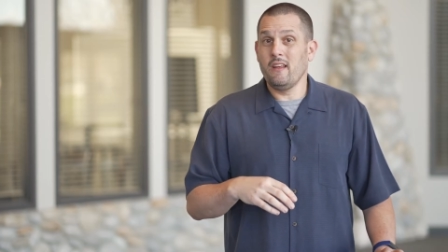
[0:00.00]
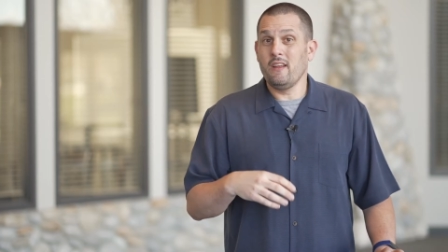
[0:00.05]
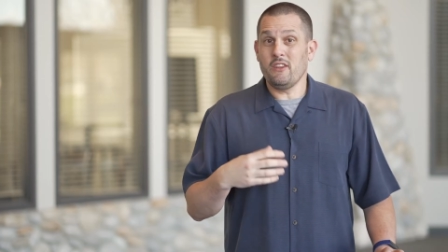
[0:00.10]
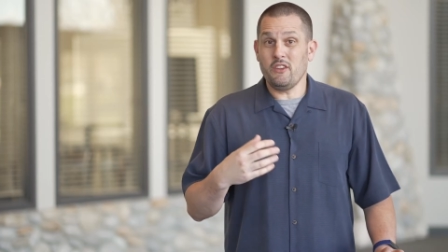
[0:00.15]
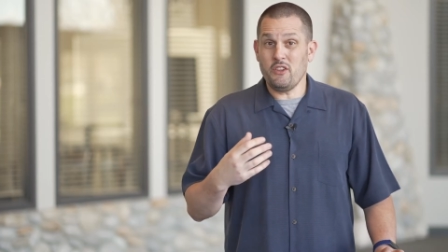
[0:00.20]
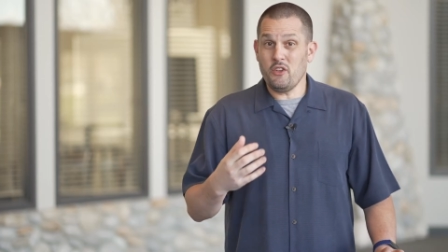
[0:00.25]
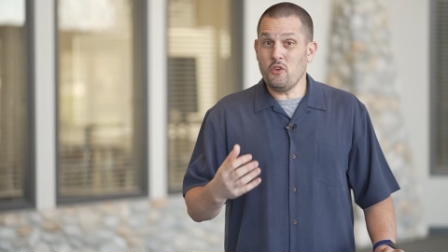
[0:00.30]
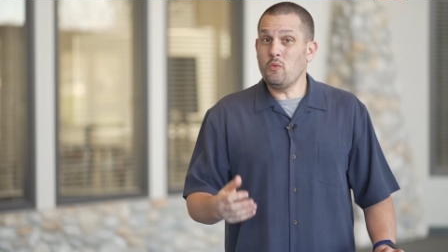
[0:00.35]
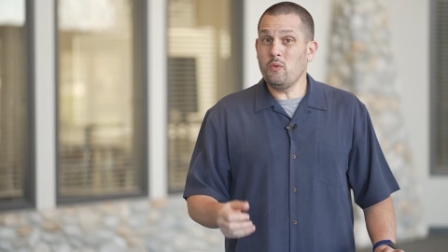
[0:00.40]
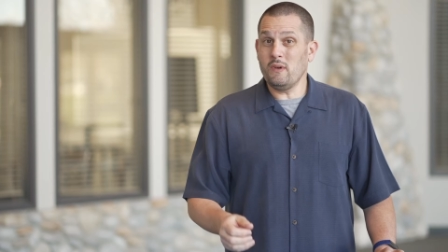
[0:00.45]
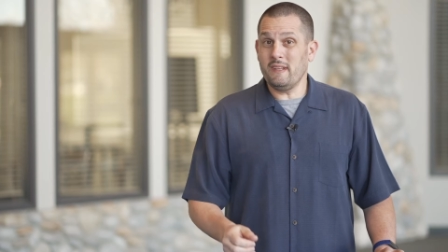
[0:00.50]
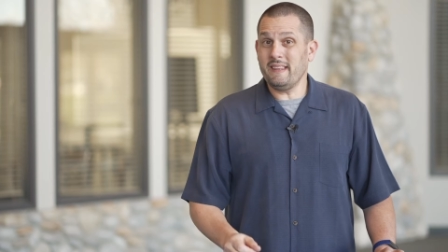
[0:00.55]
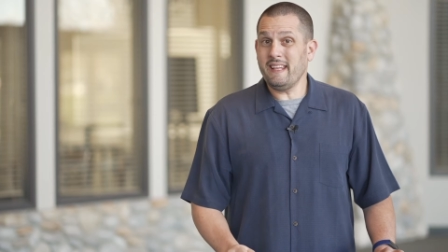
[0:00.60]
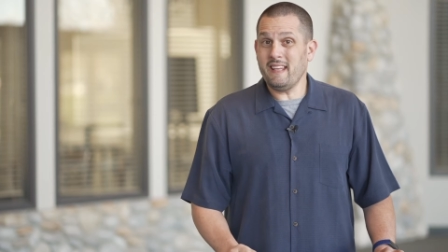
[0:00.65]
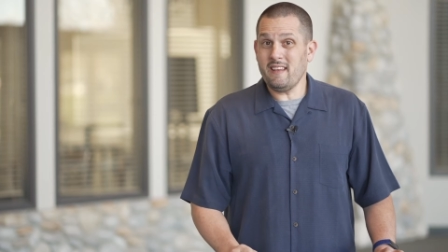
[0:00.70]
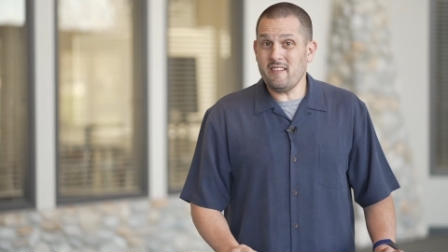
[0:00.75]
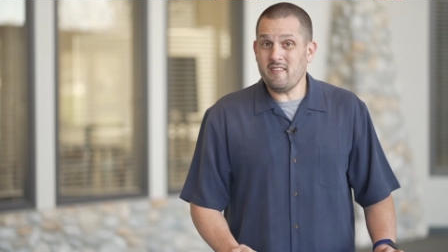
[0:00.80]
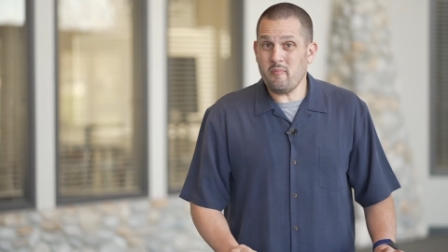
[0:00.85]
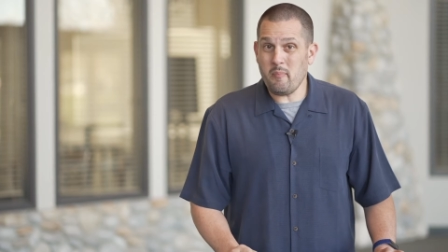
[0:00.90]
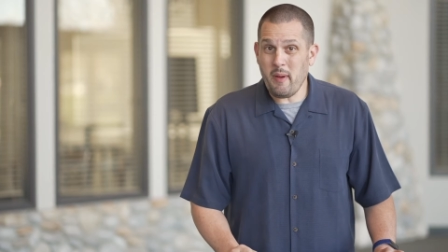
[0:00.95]
you will
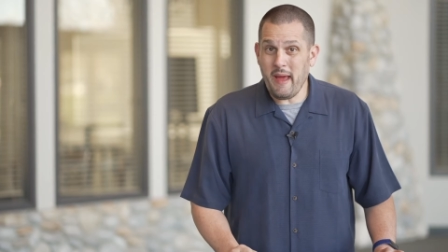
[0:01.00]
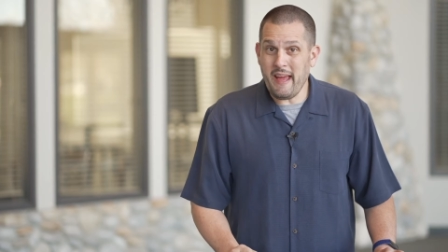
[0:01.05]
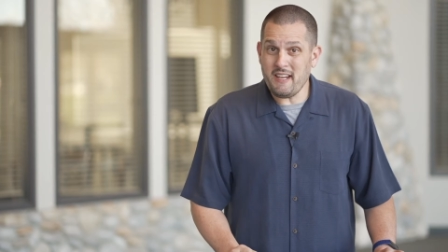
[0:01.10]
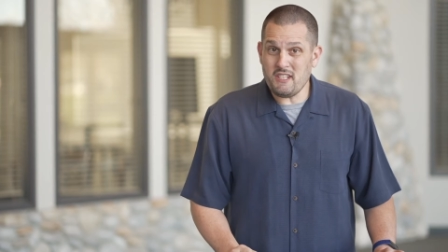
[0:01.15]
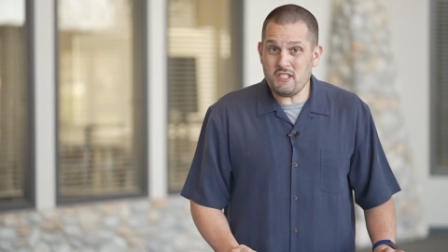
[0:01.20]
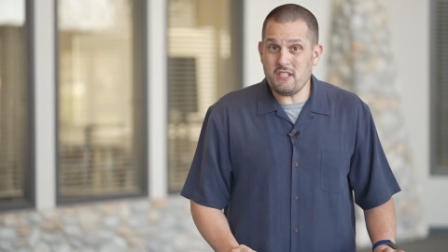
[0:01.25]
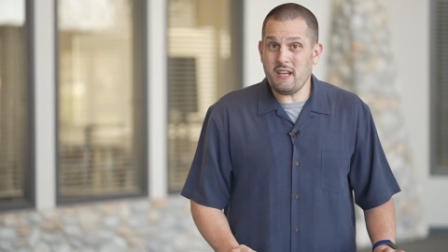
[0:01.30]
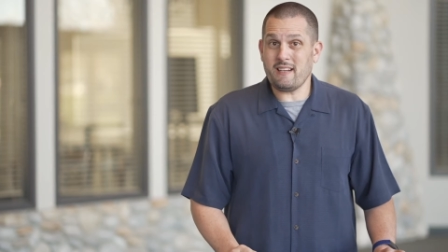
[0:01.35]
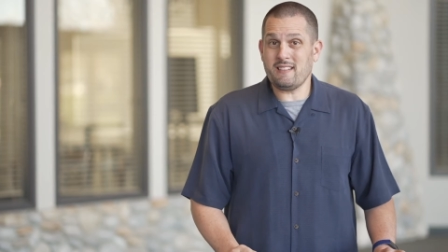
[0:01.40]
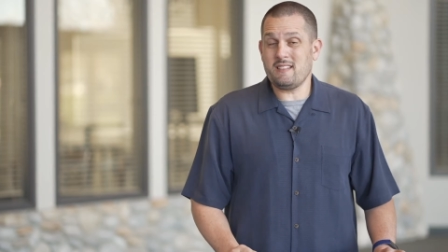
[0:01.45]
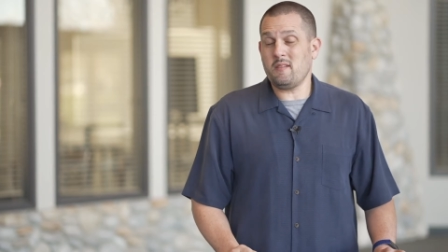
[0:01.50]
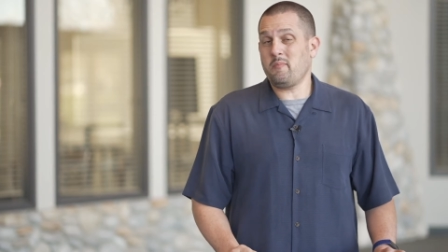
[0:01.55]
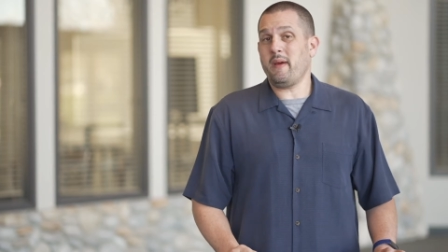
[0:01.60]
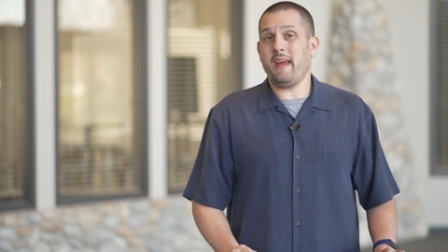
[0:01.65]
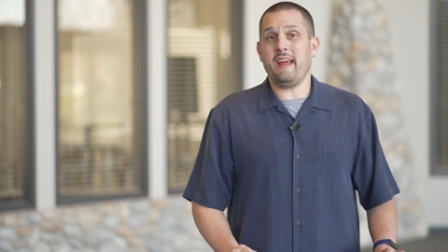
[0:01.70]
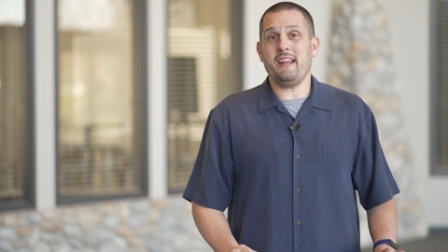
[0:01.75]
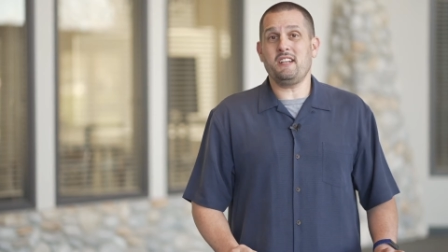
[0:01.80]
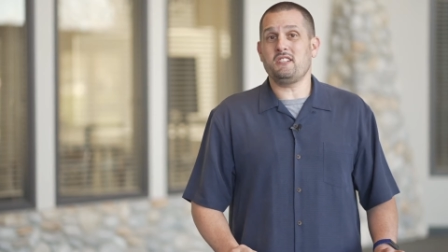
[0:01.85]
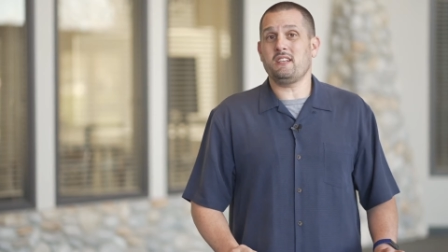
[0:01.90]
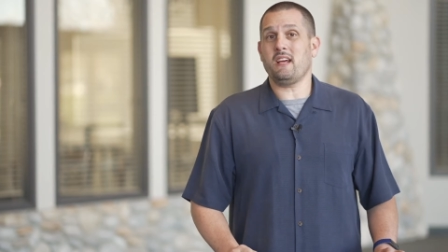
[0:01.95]
live paycheck to
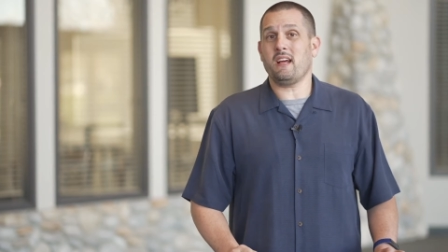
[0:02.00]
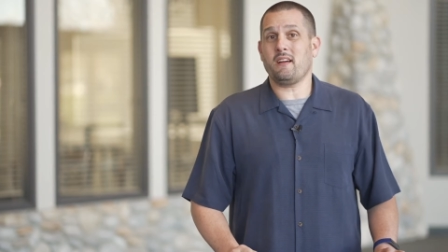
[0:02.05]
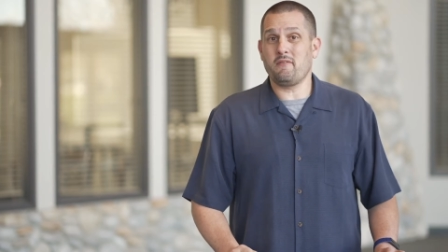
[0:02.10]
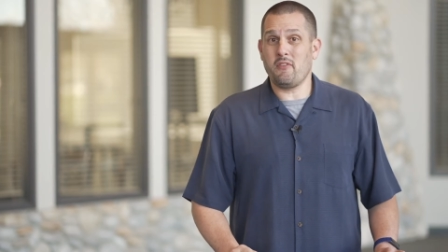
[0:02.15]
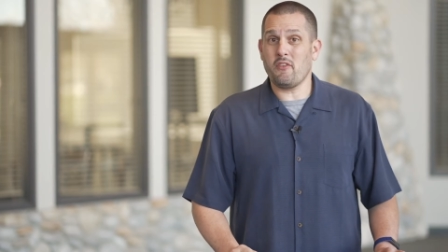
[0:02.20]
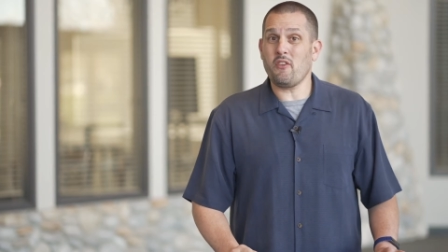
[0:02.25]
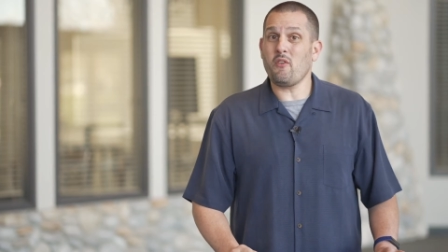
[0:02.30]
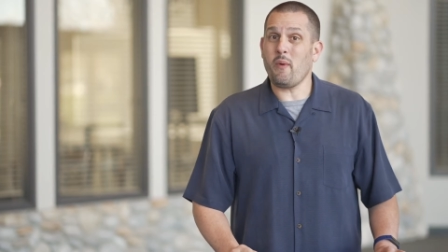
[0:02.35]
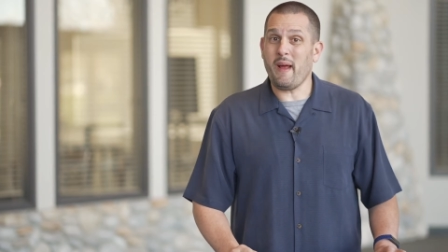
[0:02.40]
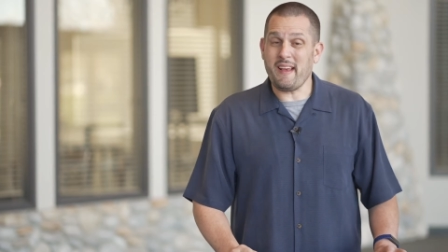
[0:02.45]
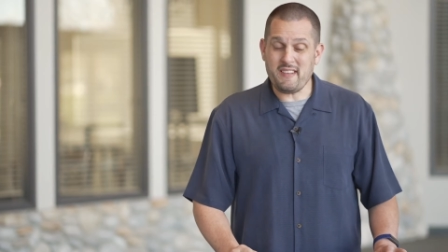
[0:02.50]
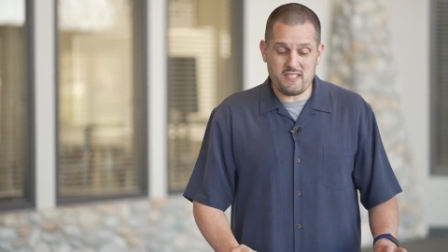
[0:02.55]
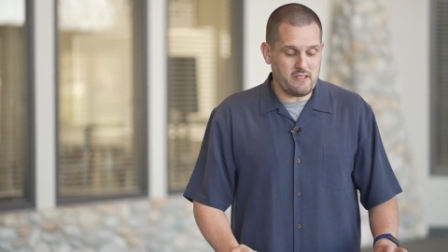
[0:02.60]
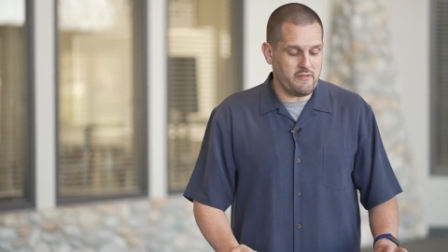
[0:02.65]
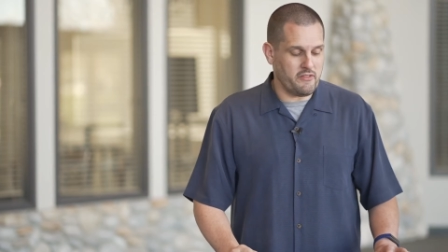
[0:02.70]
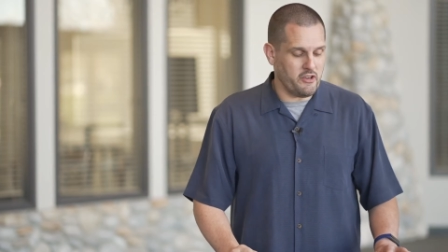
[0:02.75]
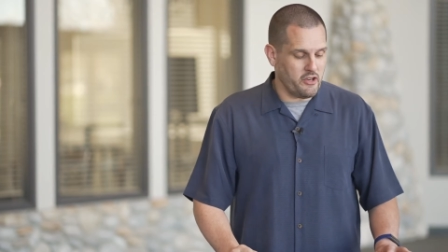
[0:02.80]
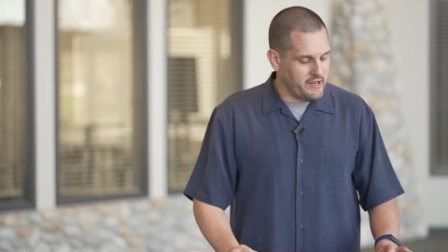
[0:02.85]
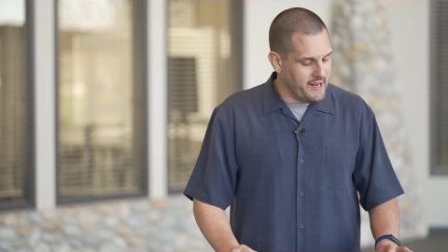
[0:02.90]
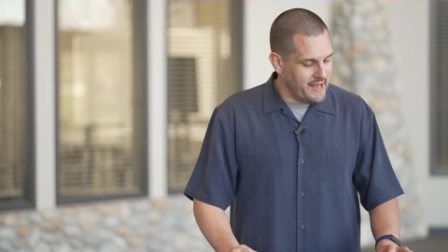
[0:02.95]
paycheck for the rest
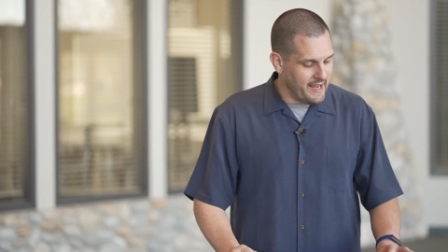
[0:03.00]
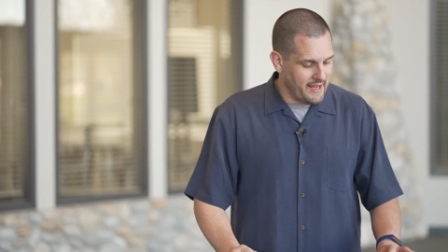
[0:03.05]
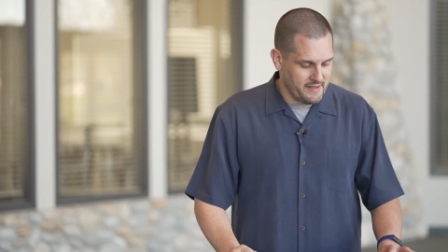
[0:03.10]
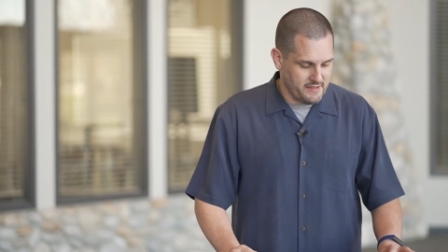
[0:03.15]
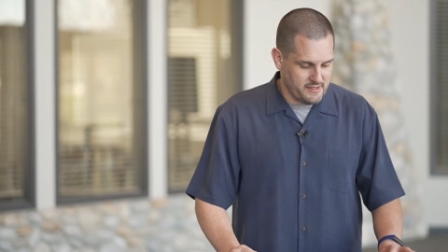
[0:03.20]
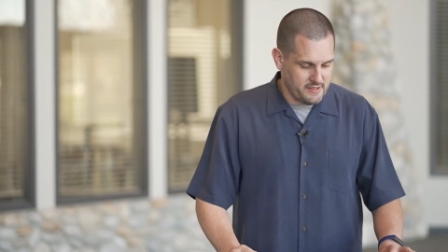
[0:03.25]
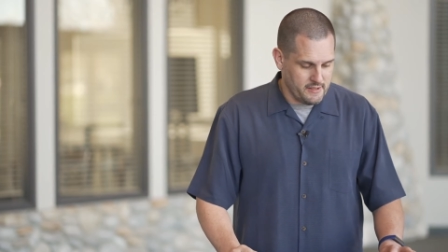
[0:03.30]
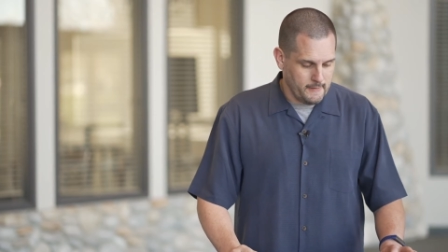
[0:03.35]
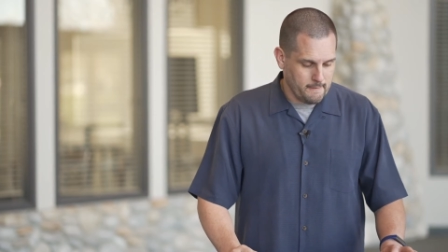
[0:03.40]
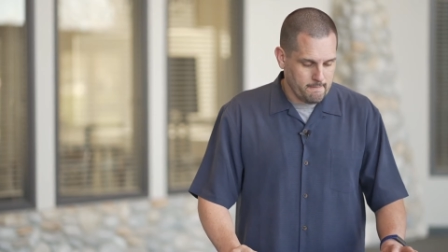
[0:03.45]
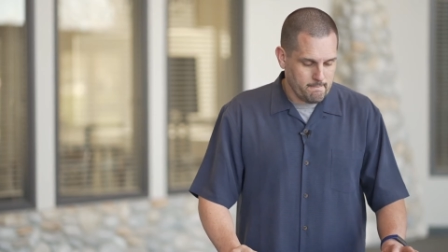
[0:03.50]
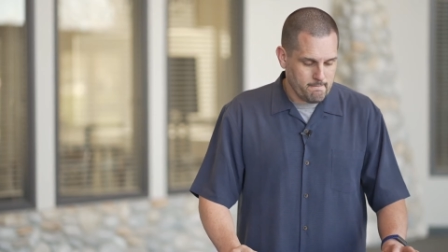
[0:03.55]
of your days.